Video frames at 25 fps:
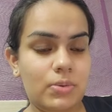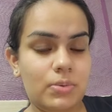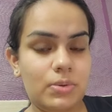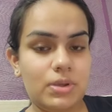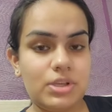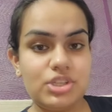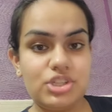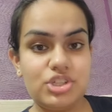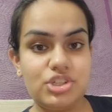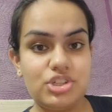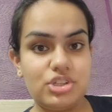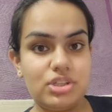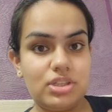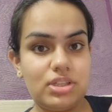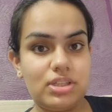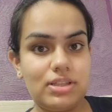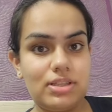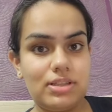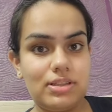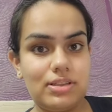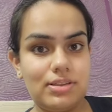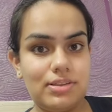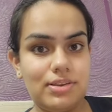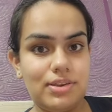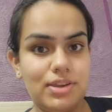which
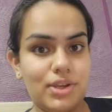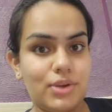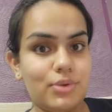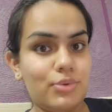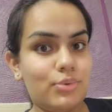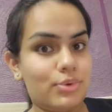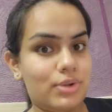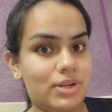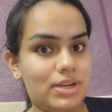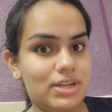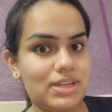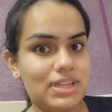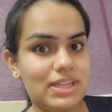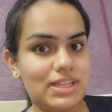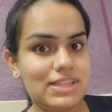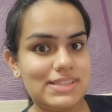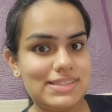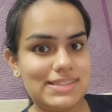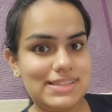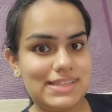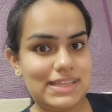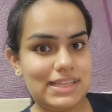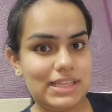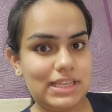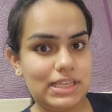recruiter can
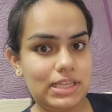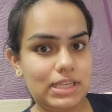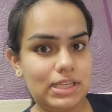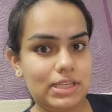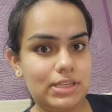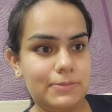see.